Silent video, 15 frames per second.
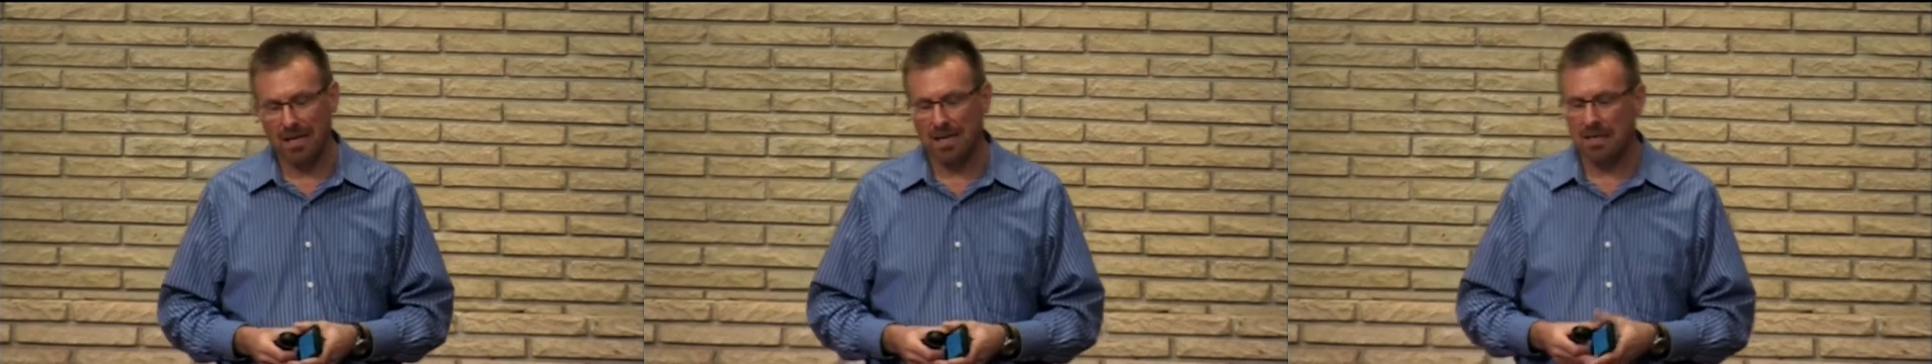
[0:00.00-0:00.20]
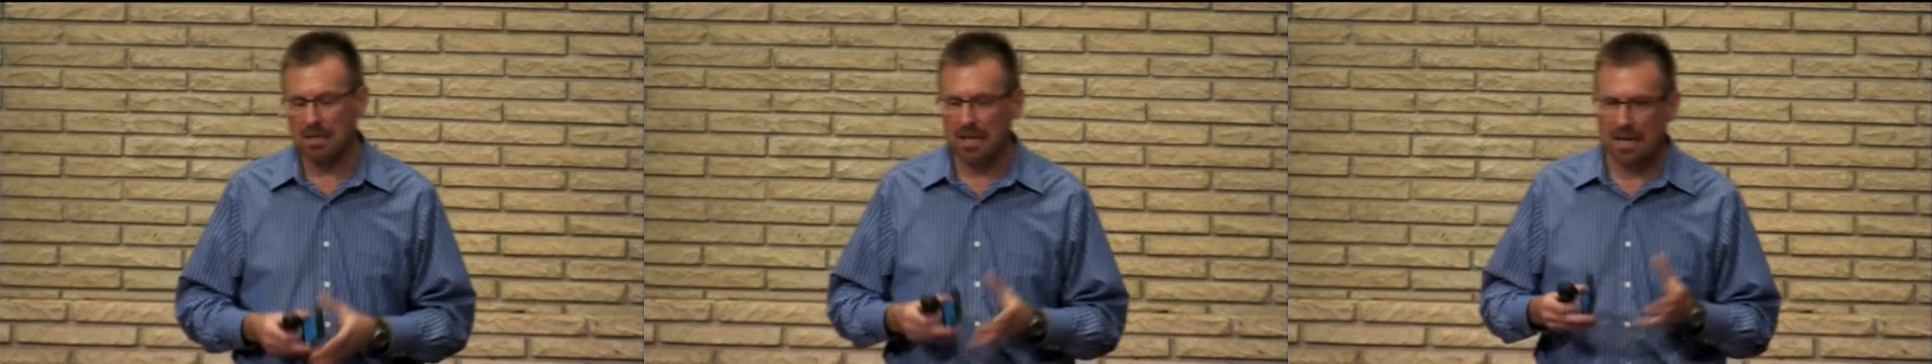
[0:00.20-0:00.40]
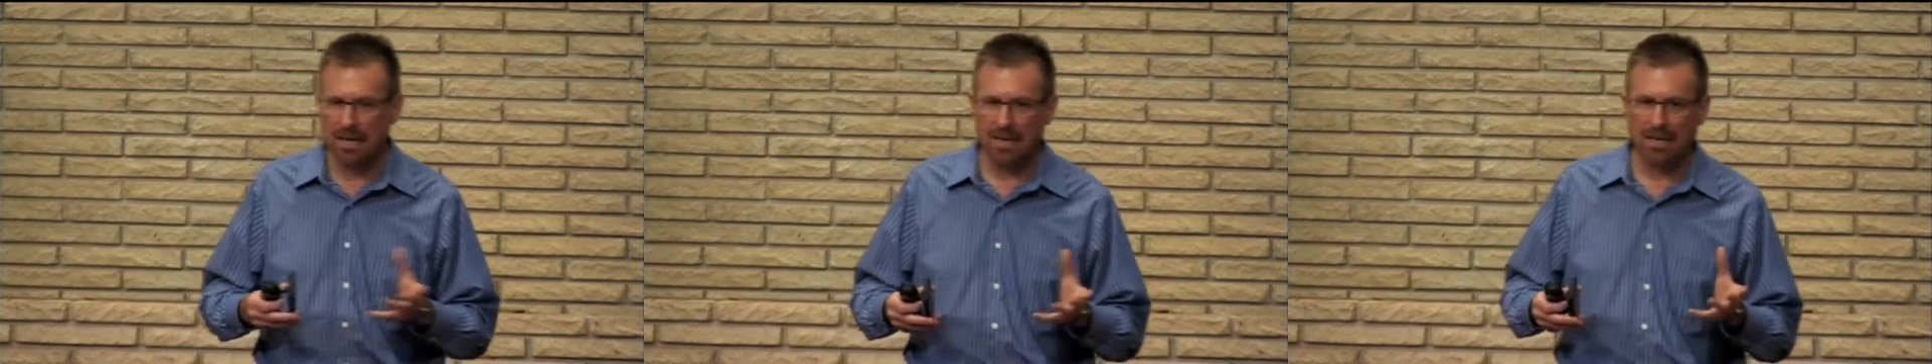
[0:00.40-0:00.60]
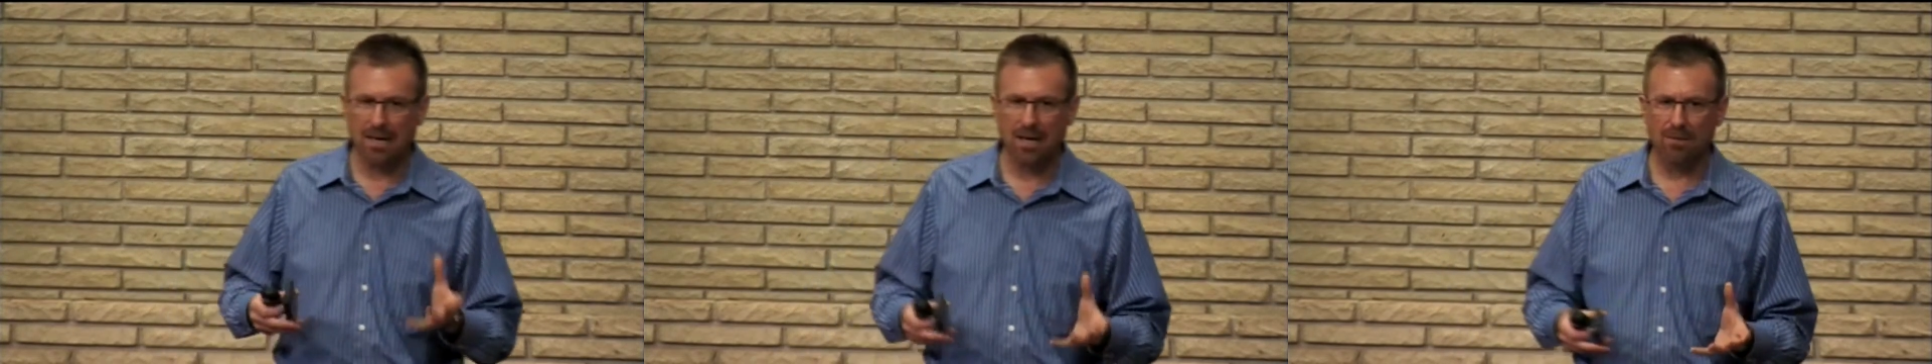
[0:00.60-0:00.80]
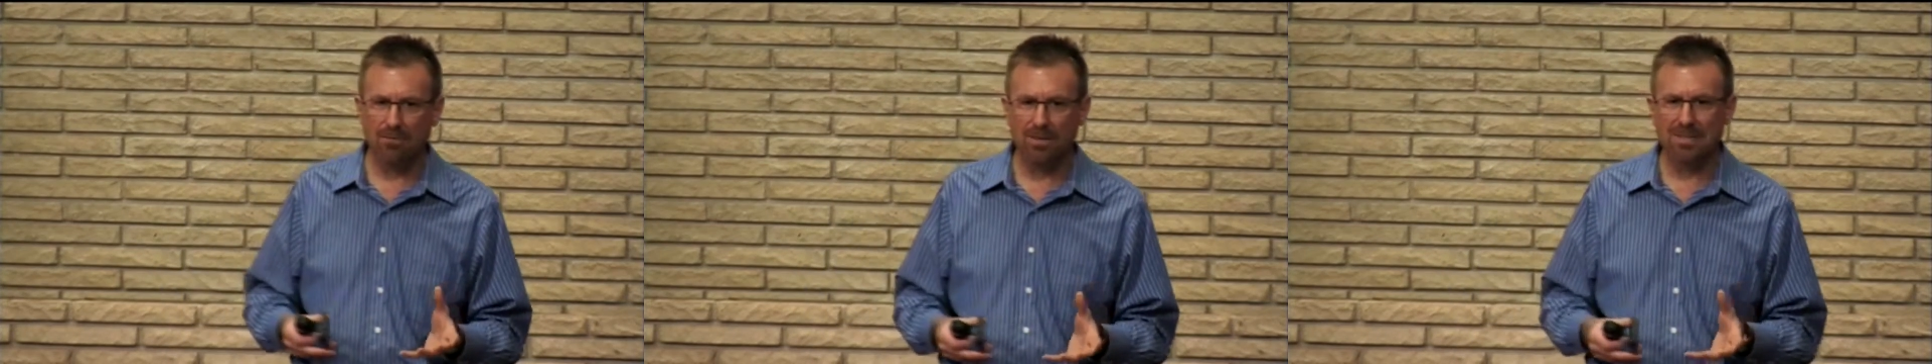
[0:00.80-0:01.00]
and a lot of that
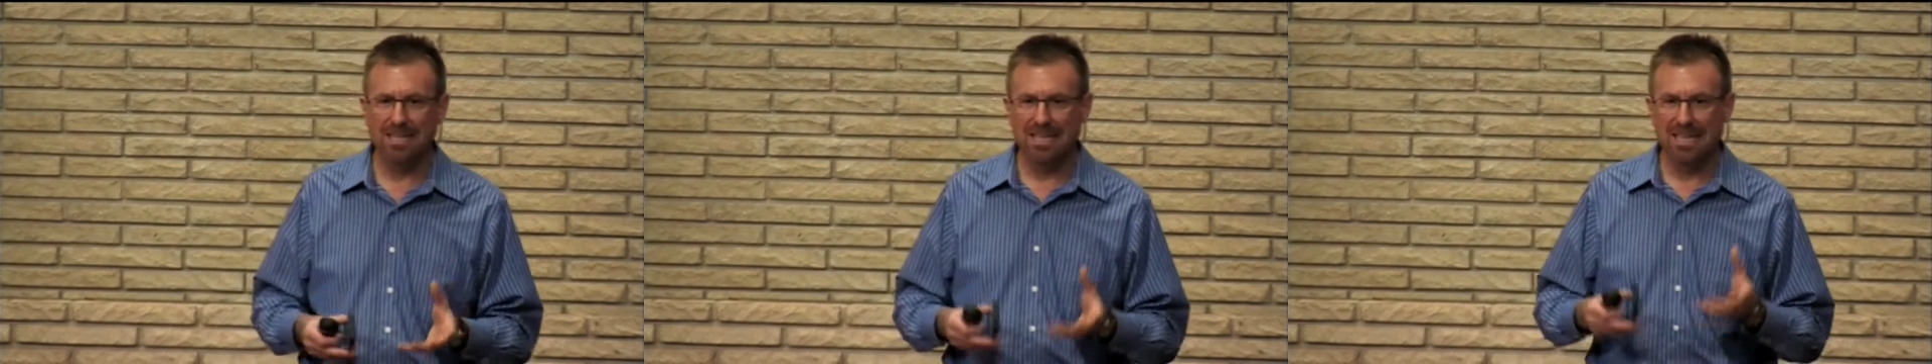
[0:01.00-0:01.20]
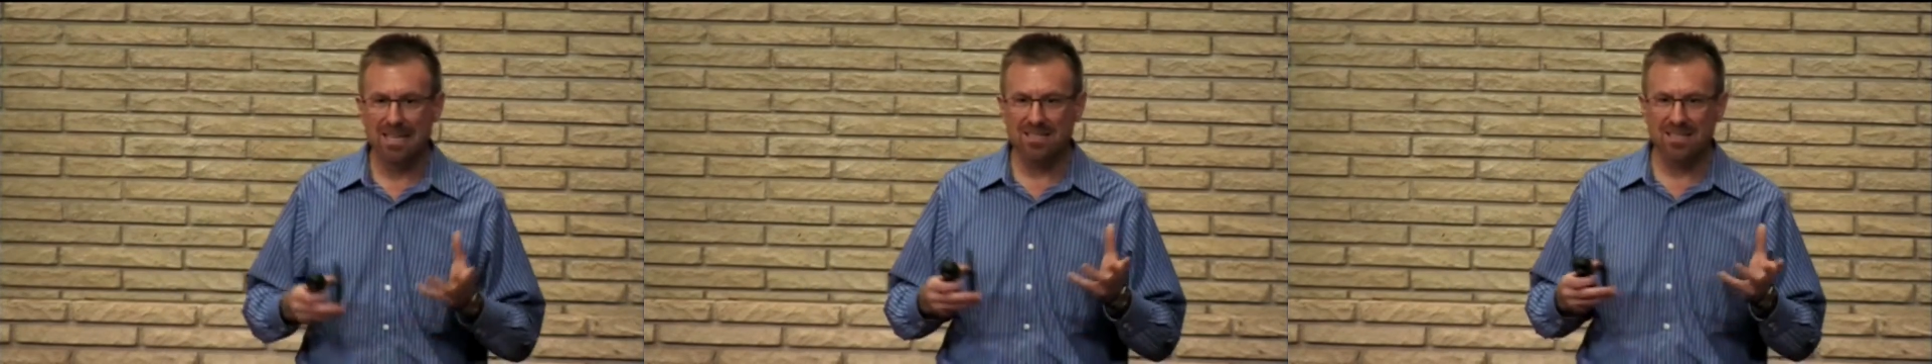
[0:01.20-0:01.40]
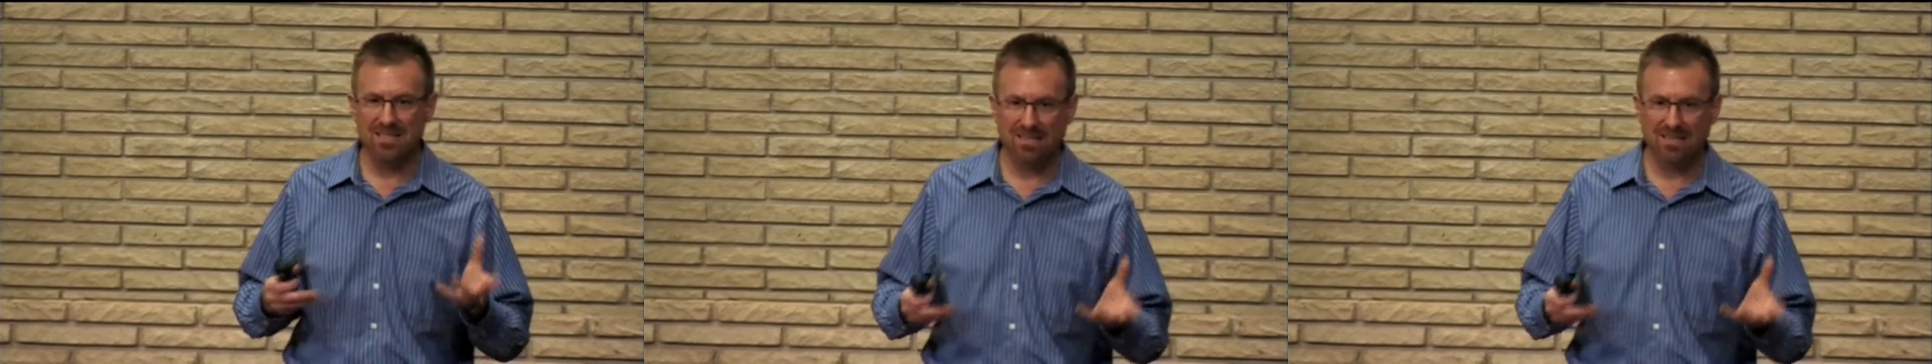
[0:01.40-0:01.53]
conflict is a